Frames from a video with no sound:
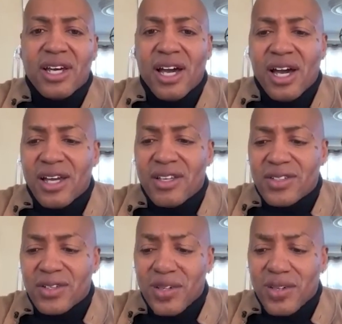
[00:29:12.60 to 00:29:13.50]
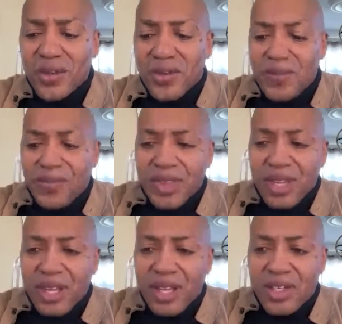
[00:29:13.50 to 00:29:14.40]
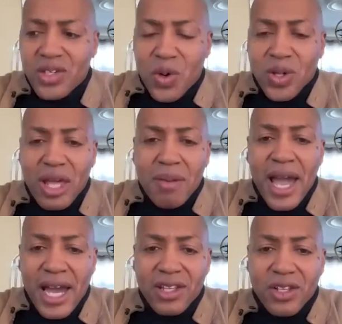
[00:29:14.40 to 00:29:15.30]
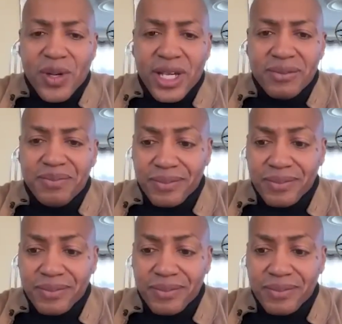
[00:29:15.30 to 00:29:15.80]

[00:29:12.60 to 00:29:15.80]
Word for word: Uh, so showing them how to do it